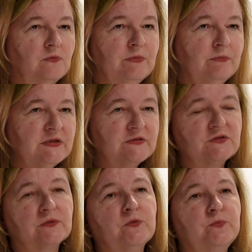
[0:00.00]
We
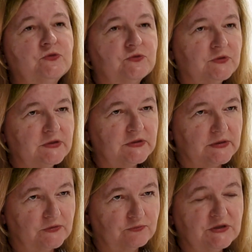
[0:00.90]
missed some
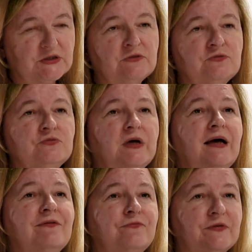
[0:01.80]
opportunities. We didn't do
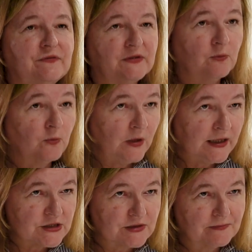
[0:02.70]
everything
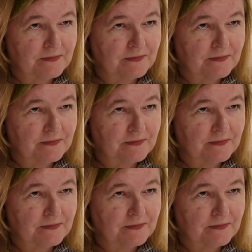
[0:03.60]
right.